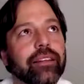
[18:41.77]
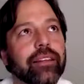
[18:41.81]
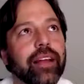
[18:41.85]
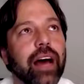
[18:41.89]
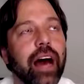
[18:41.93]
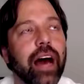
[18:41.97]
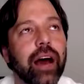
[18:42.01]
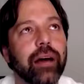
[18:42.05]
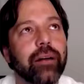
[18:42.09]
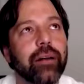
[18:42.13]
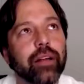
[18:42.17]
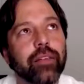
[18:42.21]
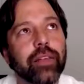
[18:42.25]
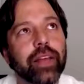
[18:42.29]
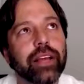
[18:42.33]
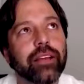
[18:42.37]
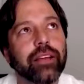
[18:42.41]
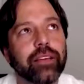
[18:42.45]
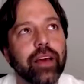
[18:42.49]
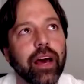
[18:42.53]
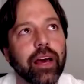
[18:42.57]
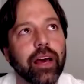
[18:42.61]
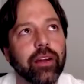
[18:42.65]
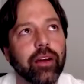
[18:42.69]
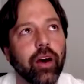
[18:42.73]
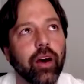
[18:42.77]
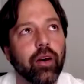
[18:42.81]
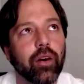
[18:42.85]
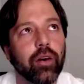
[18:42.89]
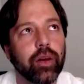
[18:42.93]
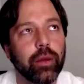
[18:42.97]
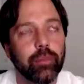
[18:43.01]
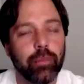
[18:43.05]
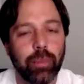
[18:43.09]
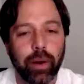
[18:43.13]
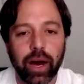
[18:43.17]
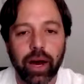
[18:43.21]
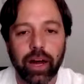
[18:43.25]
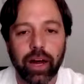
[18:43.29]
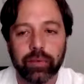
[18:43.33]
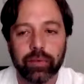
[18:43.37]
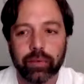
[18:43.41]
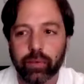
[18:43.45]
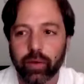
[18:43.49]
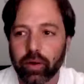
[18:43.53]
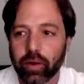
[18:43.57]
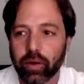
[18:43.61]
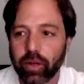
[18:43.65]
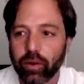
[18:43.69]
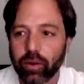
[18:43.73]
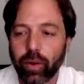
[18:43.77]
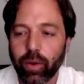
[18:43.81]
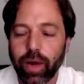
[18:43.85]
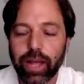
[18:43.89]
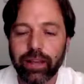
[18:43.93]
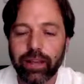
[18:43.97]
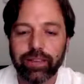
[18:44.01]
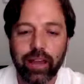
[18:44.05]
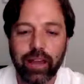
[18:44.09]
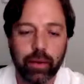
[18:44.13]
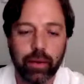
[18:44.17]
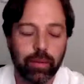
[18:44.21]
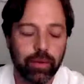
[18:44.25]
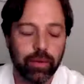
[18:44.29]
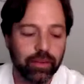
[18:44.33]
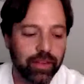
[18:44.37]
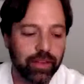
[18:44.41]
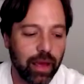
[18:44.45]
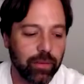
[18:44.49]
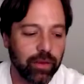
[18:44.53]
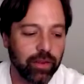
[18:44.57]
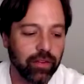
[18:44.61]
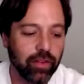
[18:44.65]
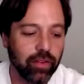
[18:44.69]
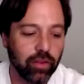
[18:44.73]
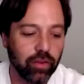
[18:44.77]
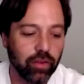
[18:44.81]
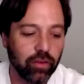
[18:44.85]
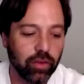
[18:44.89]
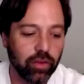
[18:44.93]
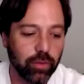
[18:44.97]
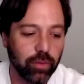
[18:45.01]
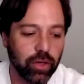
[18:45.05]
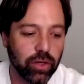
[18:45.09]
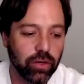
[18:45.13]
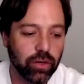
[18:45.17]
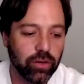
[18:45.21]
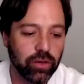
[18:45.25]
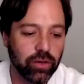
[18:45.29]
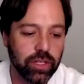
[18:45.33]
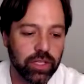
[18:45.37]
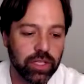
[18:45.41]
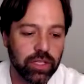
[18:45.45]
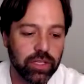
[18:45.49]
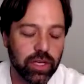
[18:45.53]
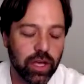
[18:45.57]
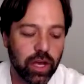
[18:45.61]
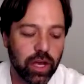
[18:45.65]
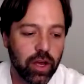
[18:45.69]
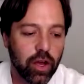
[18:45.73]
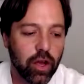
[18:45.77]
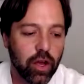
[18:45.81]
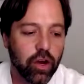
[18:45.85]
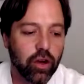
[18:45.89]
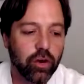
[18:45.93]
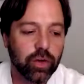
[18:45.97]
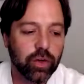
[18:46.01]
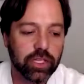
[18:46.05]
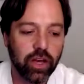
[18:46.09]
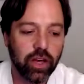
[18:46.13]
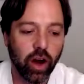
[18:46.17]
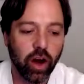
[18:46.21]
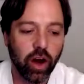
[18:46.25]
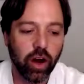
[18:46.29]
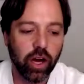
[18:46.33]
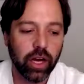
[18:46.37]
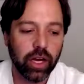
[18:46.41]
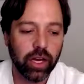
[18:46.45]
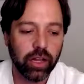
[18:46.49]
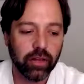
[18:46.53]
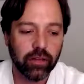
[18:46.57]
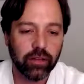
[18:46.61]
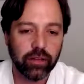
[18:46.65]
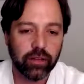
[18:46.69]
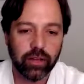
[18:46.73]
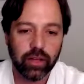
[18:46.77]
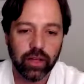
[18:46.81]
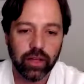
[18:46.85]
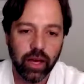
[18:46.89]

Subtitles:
I don't think it's not impossible. In a way, Sam is also someone who is honest.